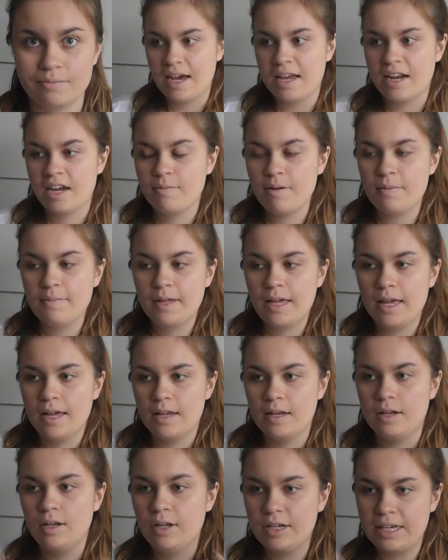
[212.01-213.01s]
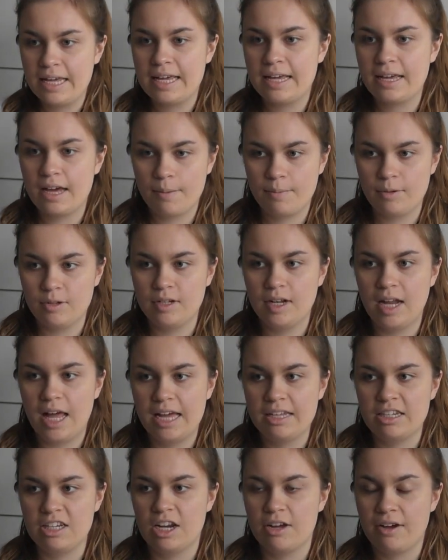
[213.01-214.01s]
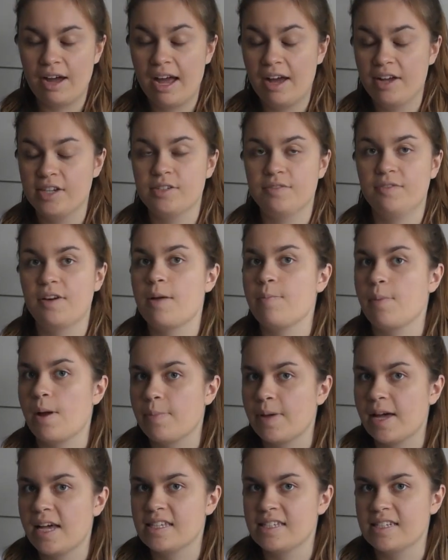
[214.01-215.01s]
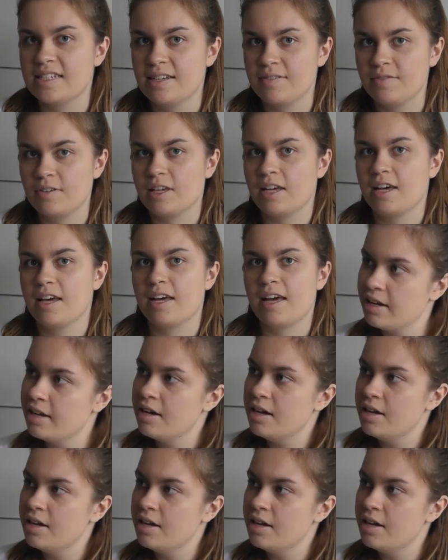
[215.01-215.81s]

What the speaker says: And I remember looking up online, how to find my birth certificate.